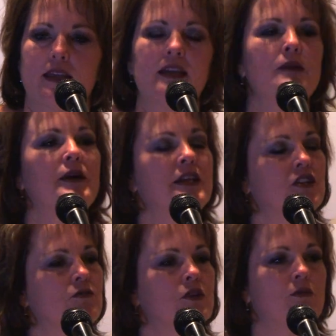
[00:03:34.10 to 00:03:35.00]
Anybody
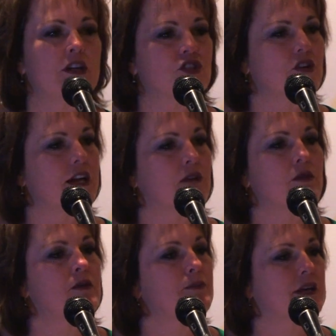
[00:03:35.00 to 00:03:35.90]
in the room, raise your hand.
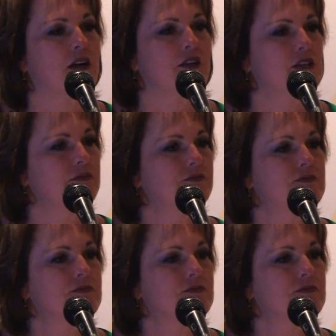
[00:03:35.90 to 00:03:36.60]
We won't pick on you.